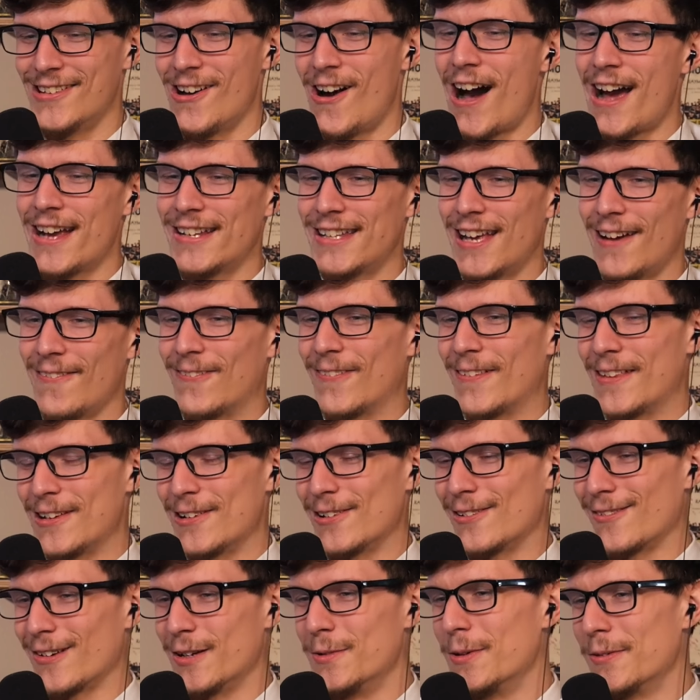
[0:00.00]
No, I definitely
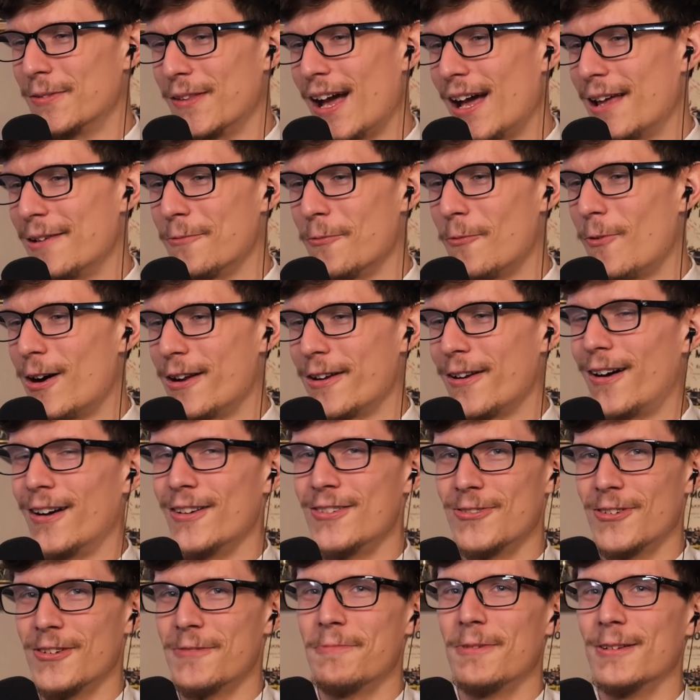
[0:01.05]
agree with that.
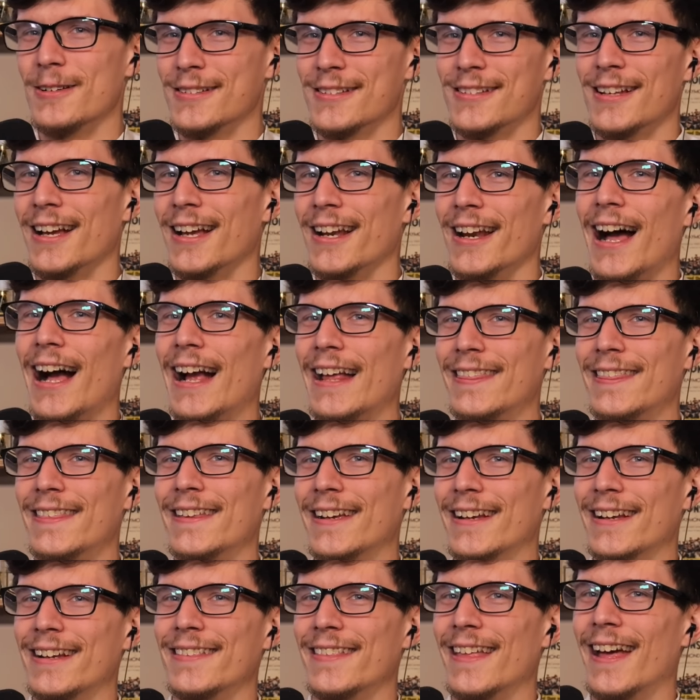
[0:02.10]
100%. I
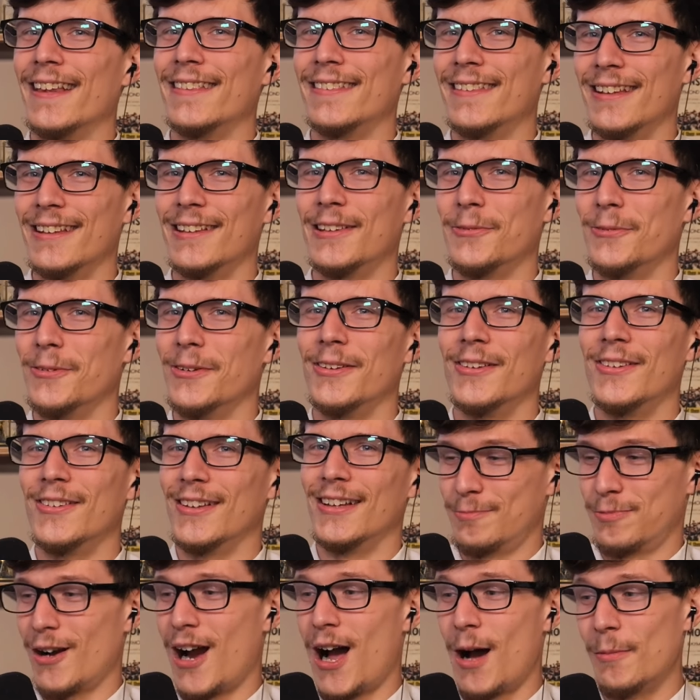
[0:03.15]
think that this was
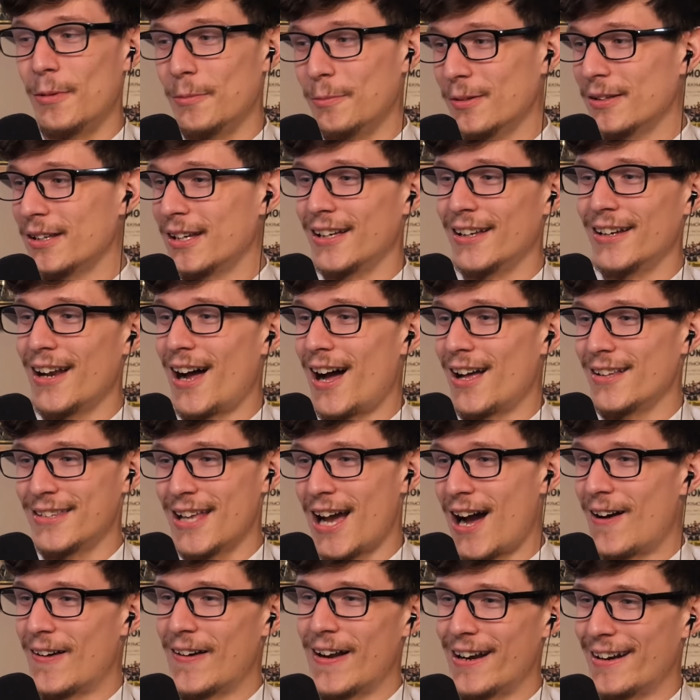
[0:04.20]
probably a
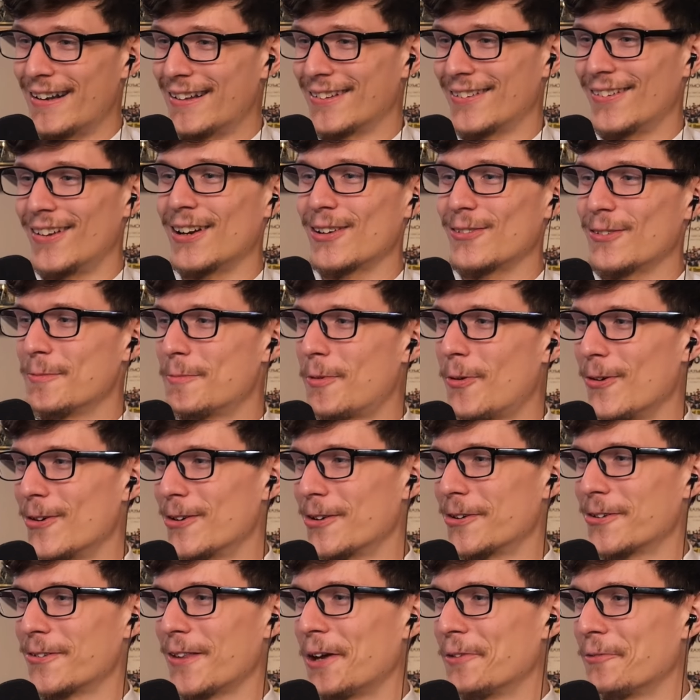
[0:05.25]
down on his luck
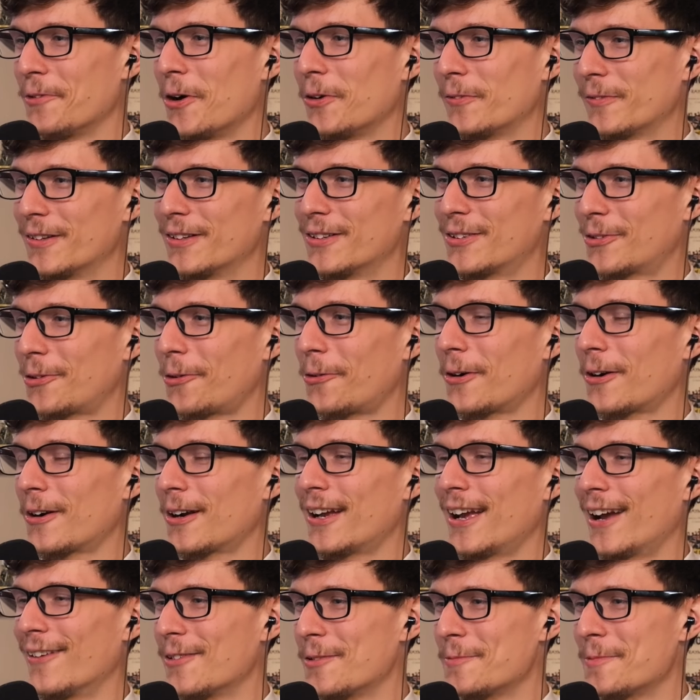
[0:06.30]
reporter that wrote this
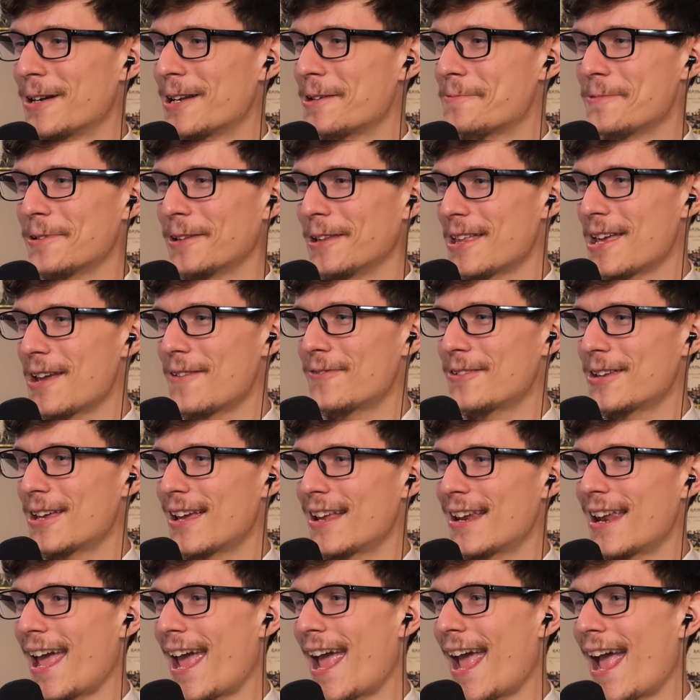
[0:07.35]
story. Everybody believed
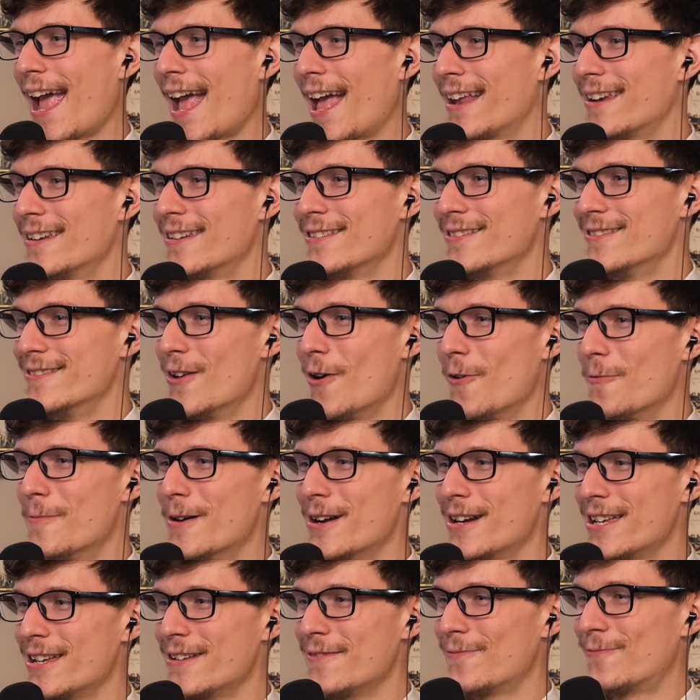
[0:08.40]
it, and
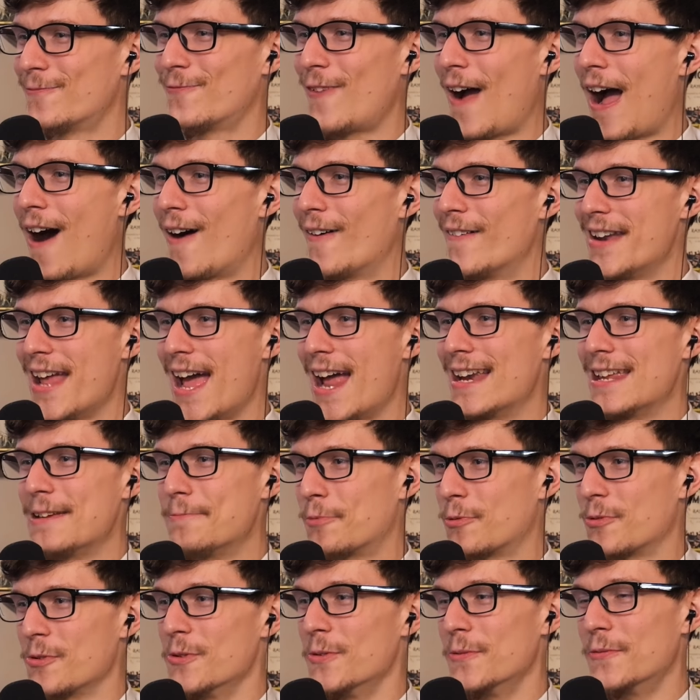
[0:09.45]
nobody found any
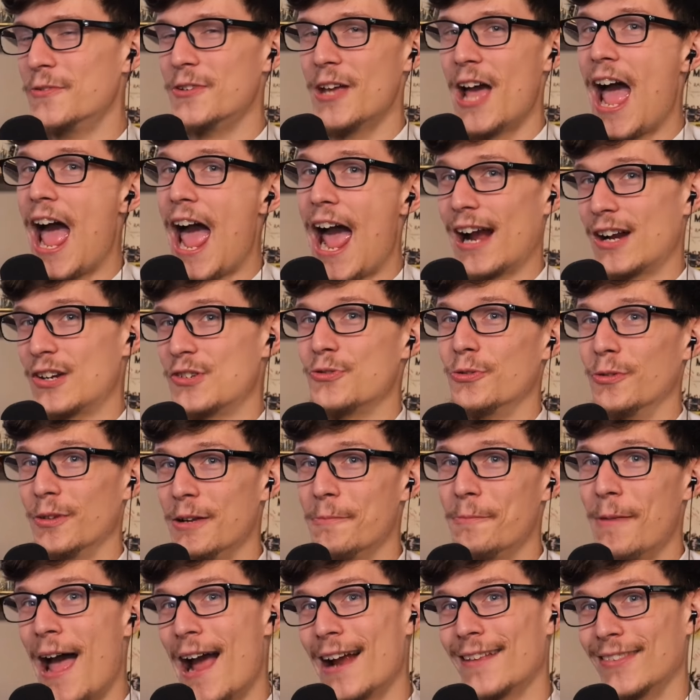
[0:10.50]
proof to
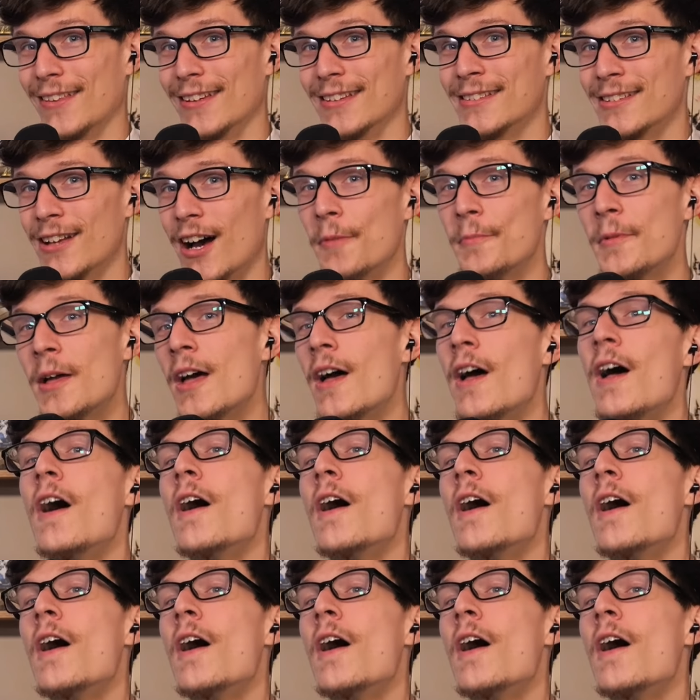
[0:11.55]
actually back this up.